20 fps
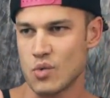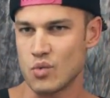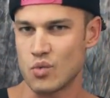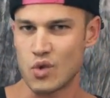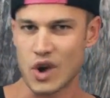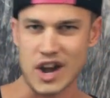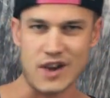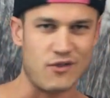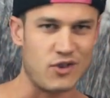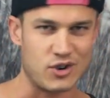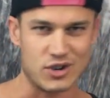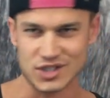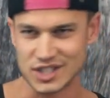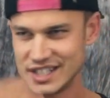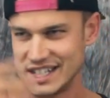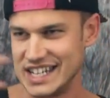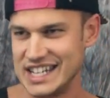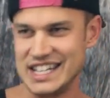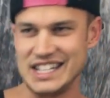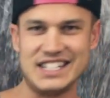ravers
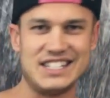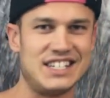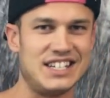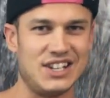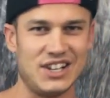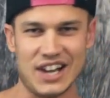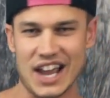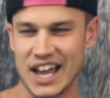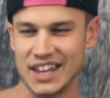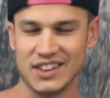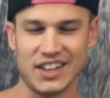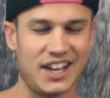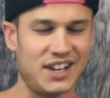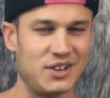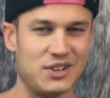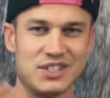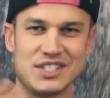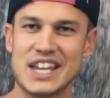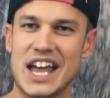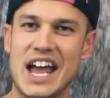and EDC
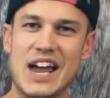headliners